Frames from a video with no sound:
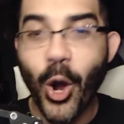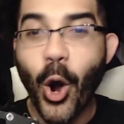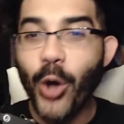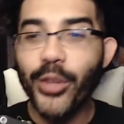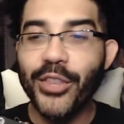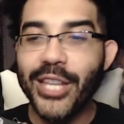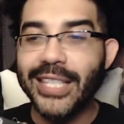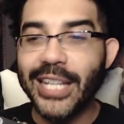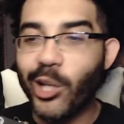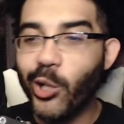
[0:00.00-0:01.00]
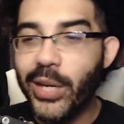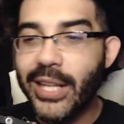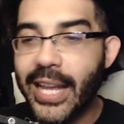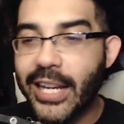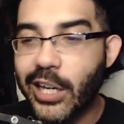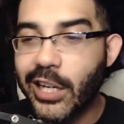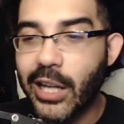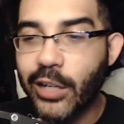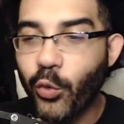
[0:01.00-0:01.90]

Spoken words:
all of this, including like a